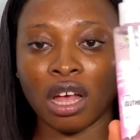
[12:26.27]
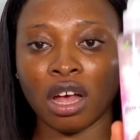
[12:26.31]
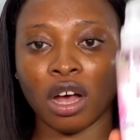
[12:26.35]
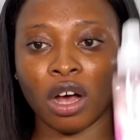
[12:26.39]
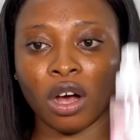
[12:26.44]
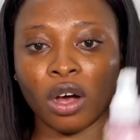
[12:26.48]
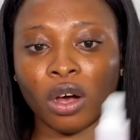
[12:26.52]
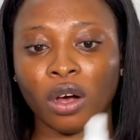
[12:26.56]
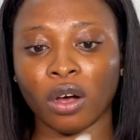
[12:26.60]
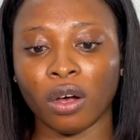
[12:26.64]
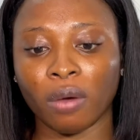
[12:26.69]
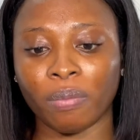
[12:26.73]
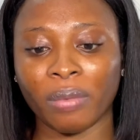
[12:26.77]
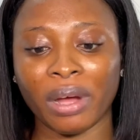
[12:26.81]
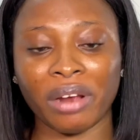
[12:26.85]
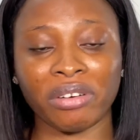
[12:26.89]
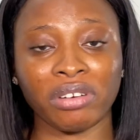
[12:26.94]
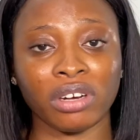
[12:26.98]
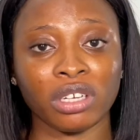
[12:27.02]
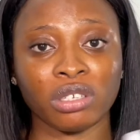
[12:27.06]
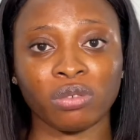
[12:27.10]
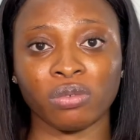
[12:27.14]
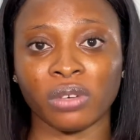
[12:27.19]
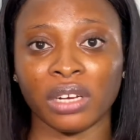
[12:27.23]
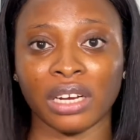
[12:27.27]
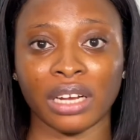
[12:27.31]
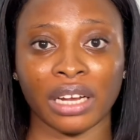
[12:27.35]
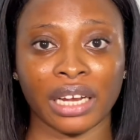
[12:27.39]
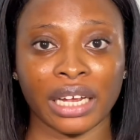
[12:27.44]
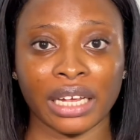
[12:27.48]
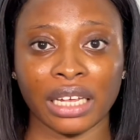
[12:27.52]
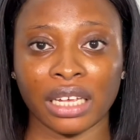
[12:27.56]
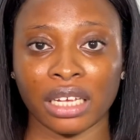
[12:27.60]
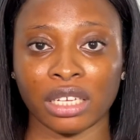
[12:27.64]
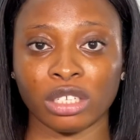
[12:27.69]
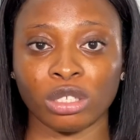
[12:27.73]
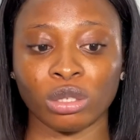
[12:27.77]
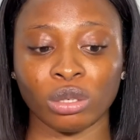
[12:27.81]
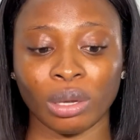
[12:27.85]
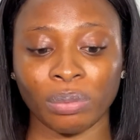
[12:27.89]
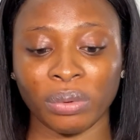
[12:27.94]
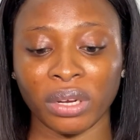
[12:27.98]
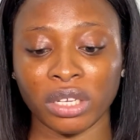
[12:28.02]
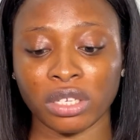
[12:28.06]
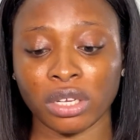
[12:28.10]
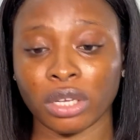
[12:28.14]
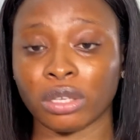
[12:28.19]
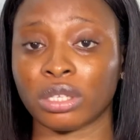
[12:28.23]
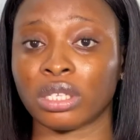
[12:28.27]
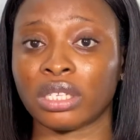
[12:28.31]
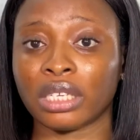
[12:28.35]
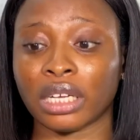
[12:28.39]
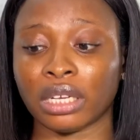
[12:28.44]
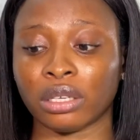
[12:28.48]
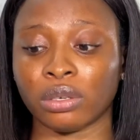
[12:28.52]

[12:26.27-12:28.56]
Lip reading: I just really like it. So I'm just going to set